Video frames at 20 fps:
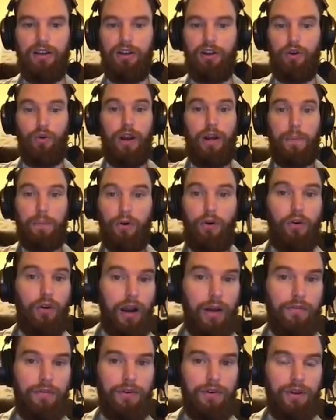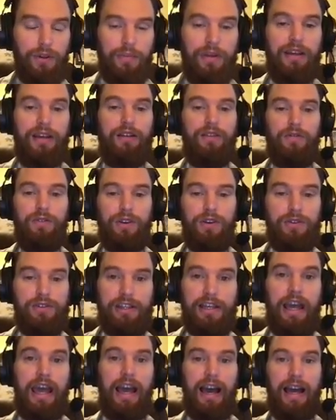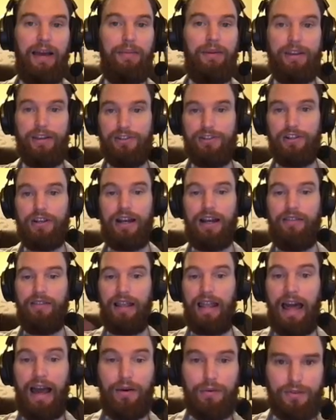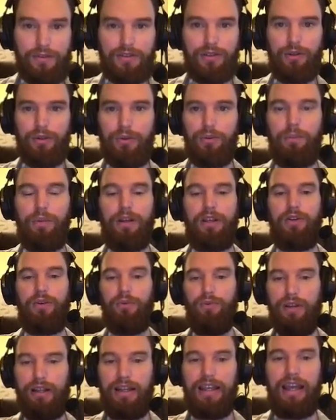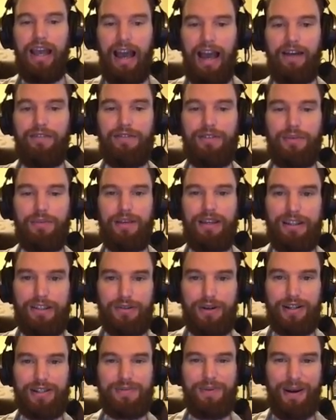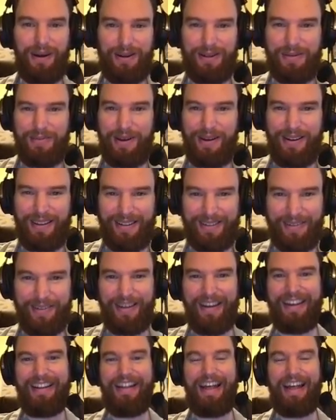great program for you to be in for using AI because you're kind of allowed to, but you really have to be transparent about it. Okay,